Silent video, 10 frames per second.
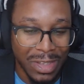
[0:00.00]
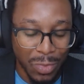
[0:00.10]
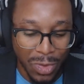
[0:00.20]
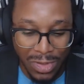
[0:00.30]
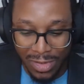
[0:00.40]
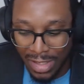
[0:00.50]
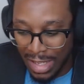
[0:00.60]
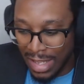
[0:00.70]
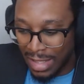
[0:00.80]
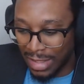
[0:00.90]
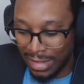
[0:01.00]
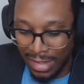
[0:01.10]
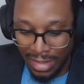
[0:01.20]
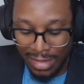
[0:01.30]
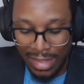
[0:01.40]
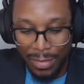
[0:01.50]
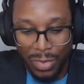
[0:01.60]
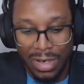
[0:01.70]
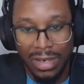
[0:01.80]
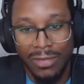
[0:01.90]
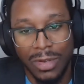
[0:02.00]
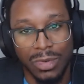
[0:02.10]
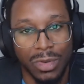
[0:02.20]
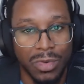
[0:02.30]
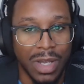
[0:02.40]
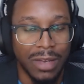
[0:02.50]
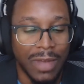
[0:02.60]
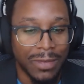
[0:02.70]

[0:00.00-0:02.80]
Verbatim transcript: We're just these separate individual creative